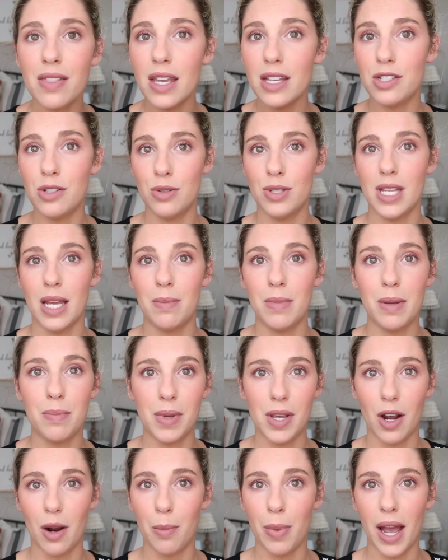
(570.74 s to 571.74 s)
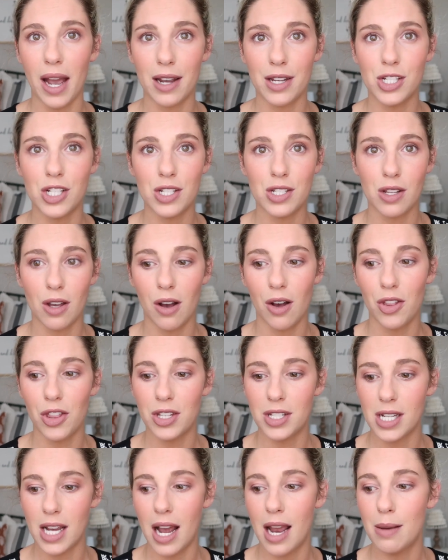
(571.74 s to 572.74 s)
They do send me PR packages all
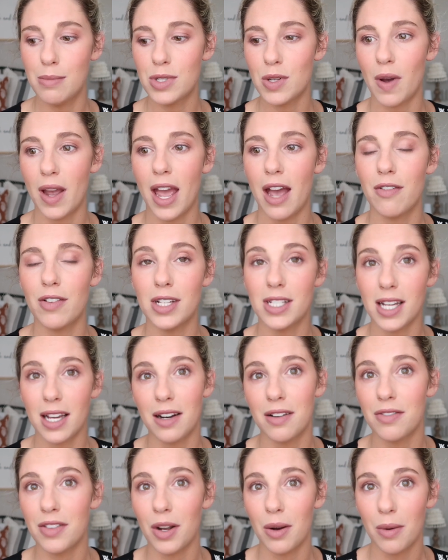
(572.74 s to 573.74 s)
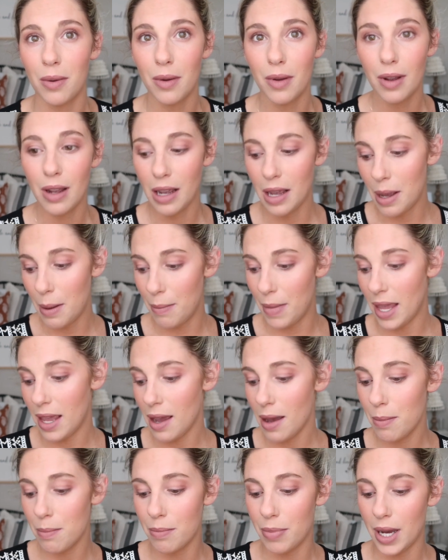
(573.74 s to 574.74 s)
the time, so I have a ton of their
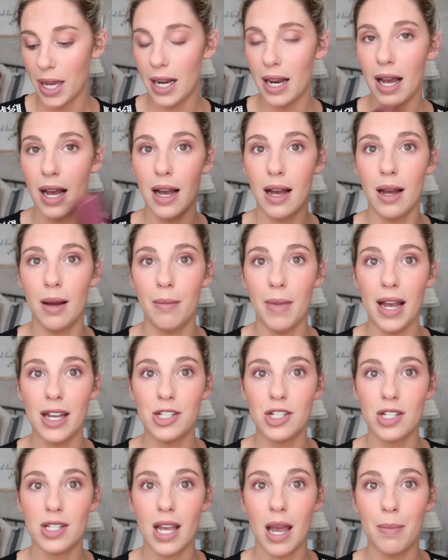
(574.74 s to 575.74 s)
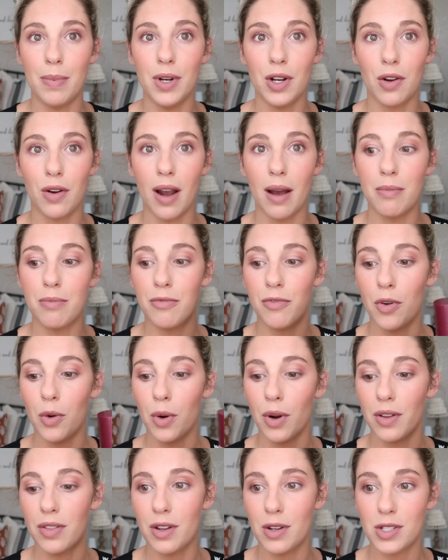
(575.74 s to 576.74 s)
makeup, but I just happened to grab
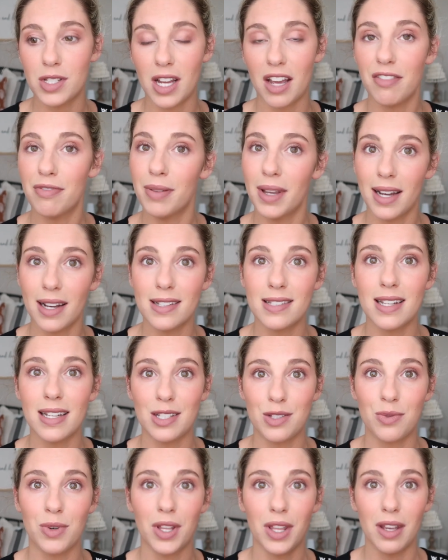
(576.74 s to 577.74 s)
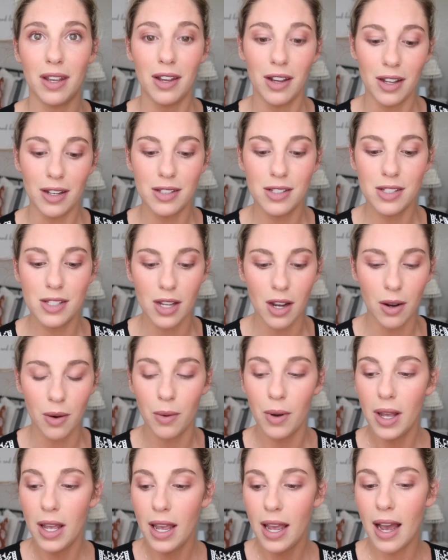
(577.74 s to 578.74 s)
four of their stuff because it's really good.
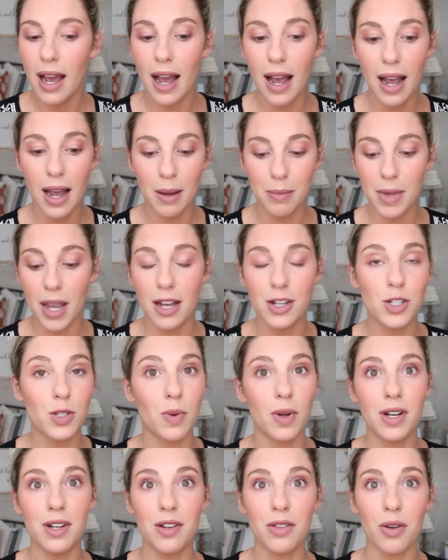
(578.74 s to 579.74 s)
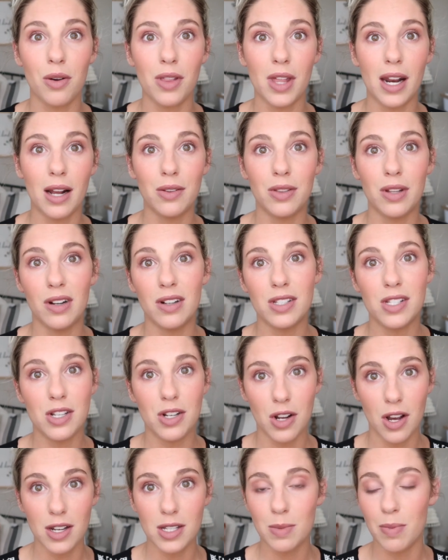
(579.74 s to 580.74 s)
So yeah, I just wanted to throw that out there. It's
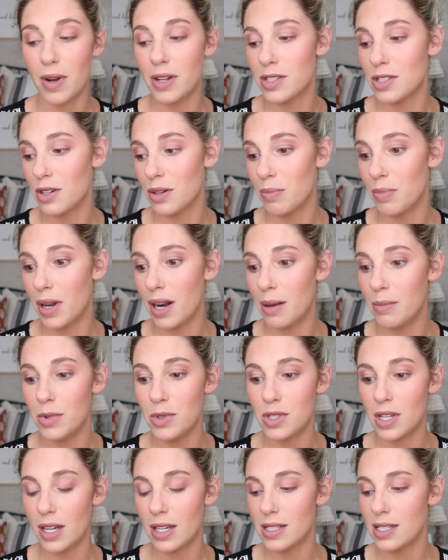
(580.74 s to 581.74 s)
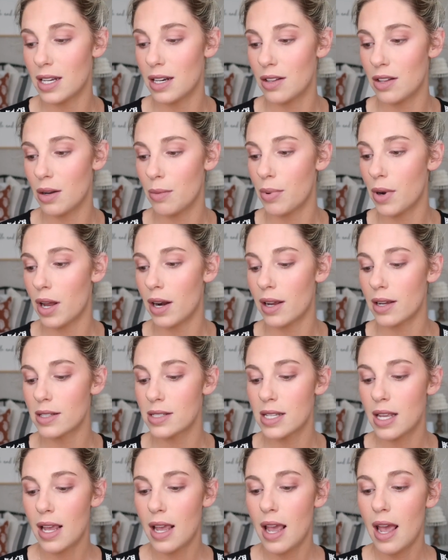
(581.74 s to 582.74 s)
not sponsored, but I'm using a ton of their products.